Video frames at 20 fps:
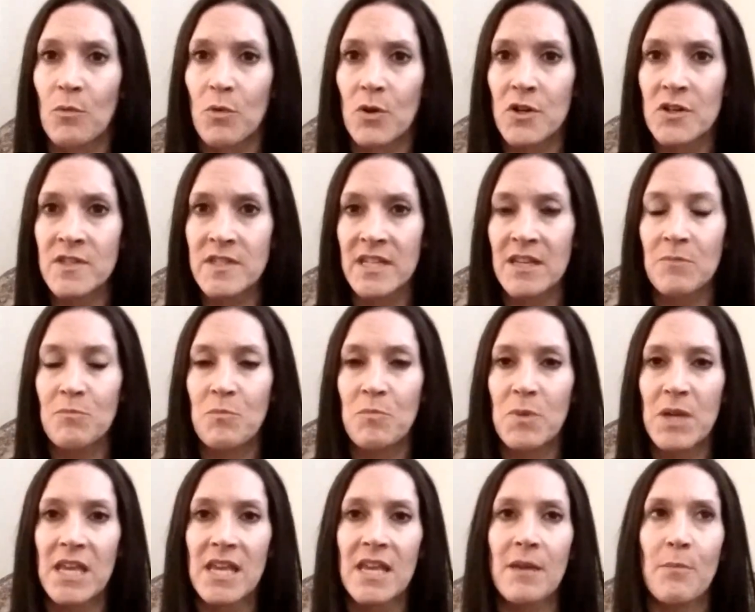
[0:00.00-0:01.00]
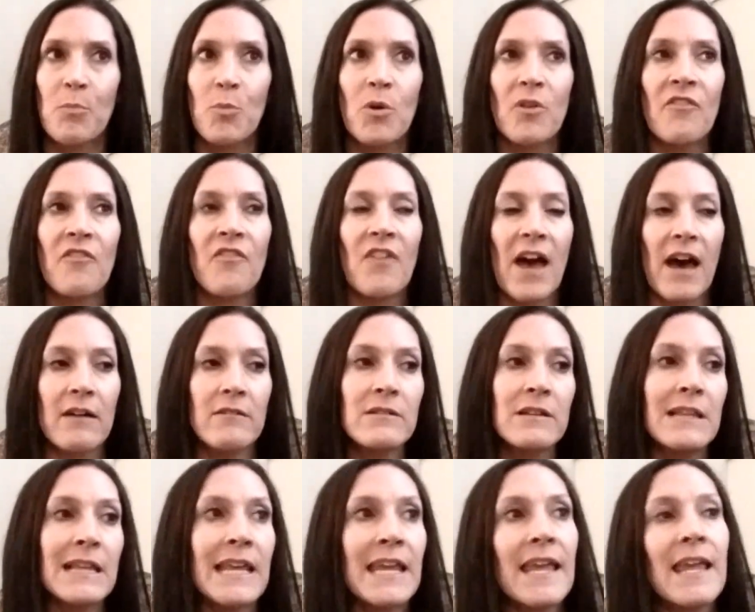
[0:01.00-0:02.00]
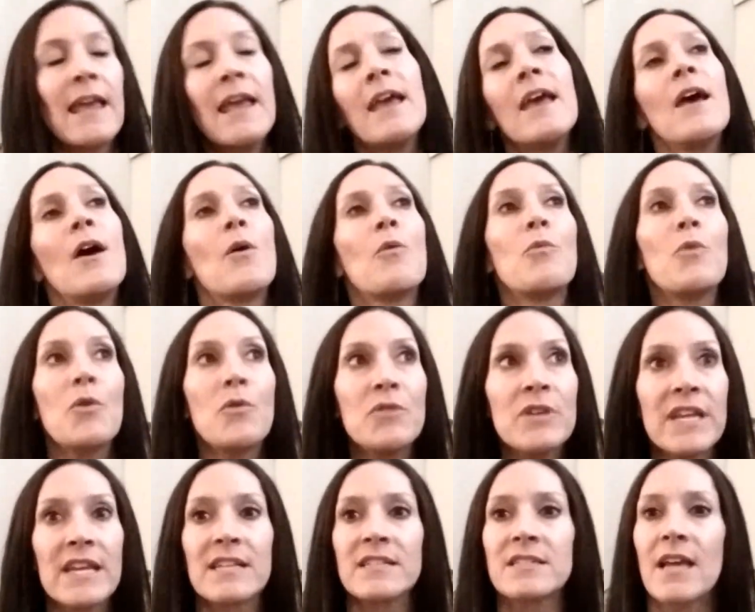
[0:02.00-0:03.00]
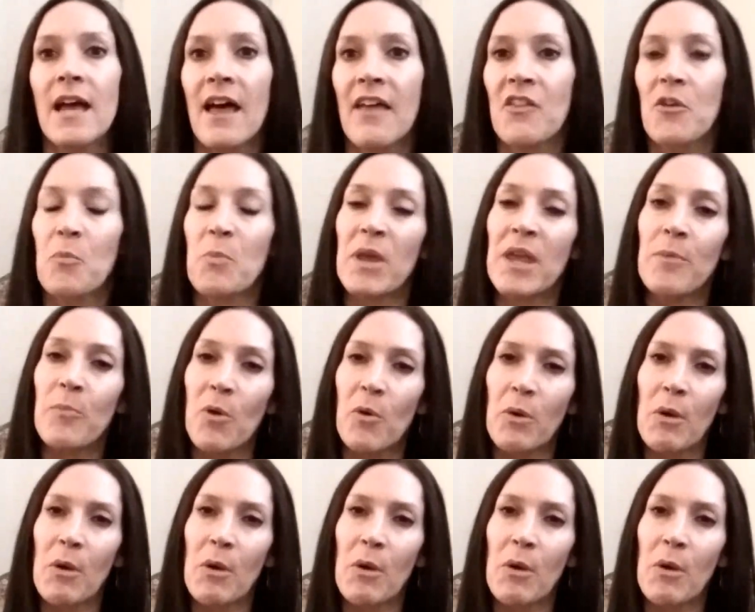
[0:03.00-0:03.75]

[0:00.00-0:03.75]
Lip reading: Words can be profoundly wounding to other people.